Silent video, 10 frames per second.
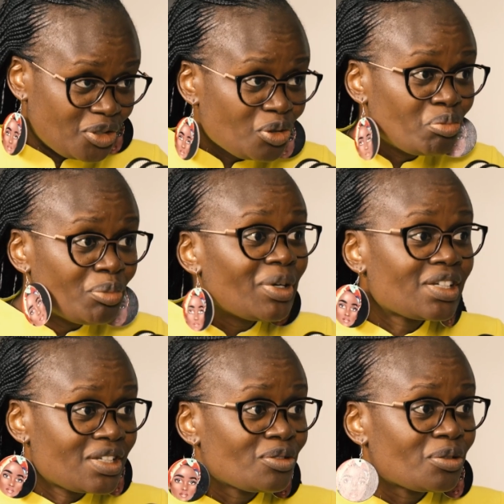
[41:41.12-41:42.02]
It should be, but
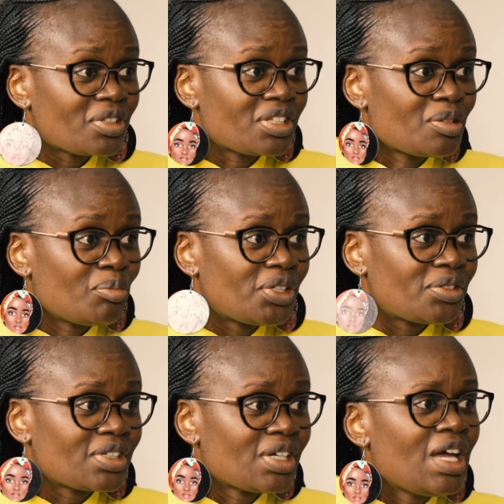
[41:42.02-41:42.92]
it is not on the same
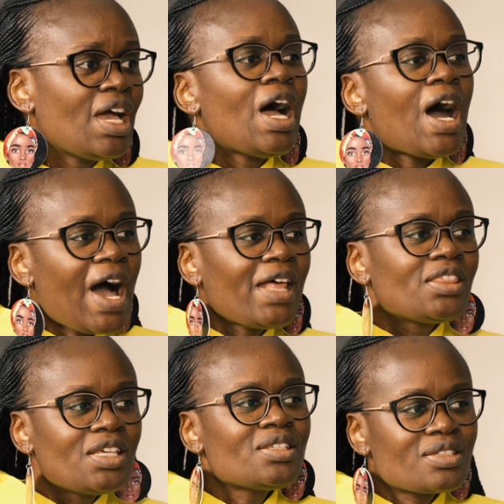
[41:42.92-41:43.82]
metric.
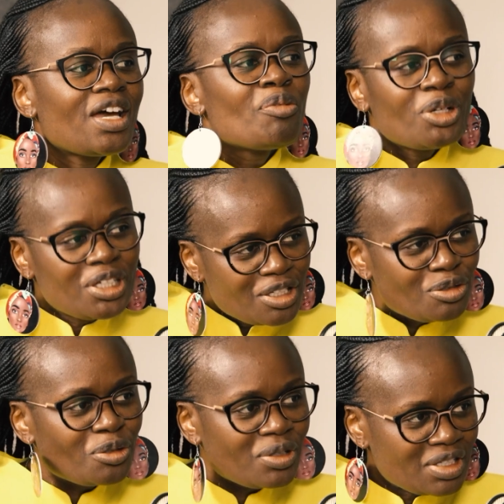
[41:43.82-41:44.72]
At this time, when it
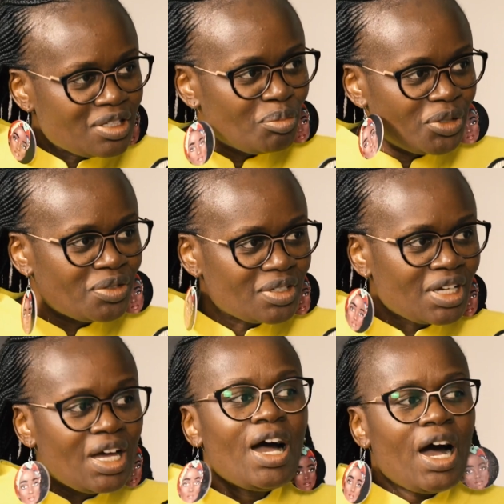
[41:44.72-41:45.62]
is not on the same metric,
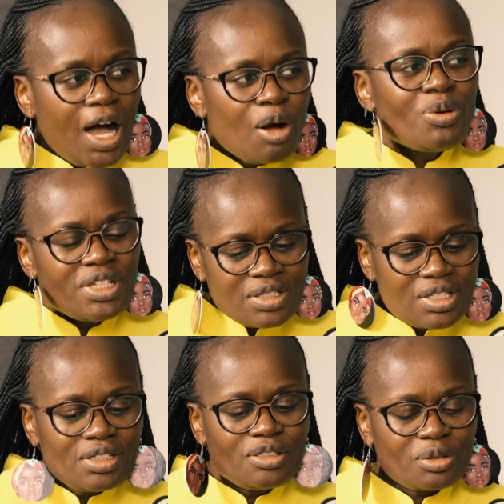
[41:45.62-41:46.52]
are we
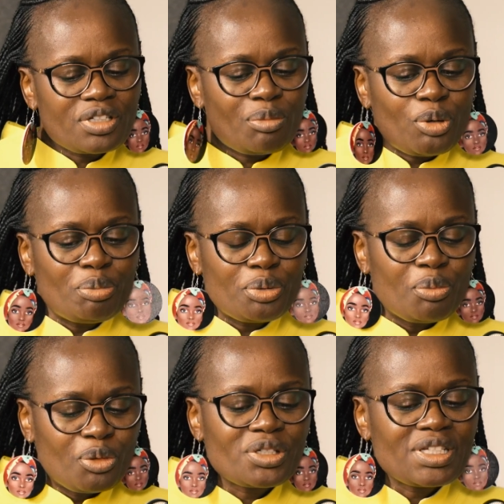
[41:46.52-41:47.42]
still talking about
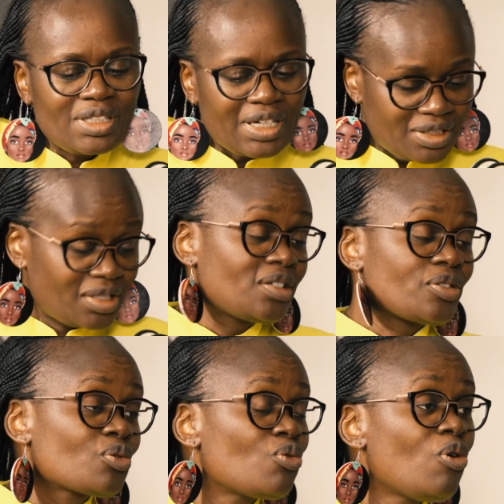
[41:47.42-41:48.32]
promoting the
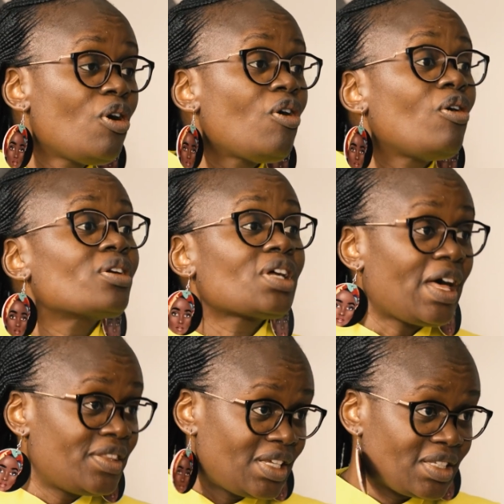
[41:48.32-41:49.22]
status quo, or
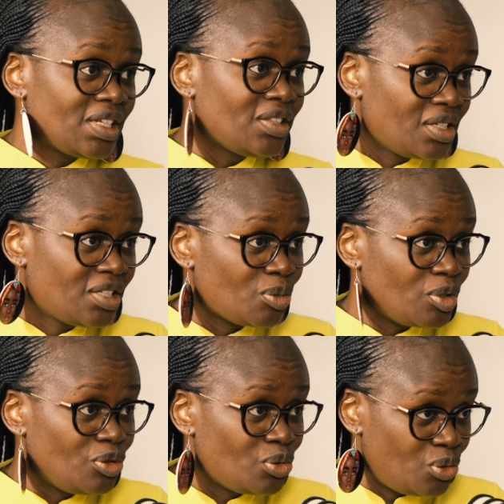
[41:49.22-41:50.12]
are there certain things that
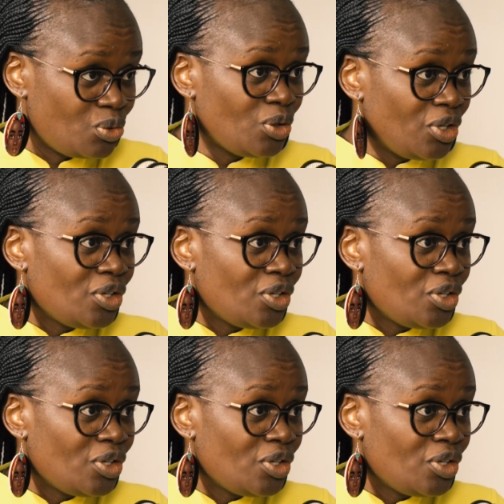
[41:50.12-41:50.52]
we need to do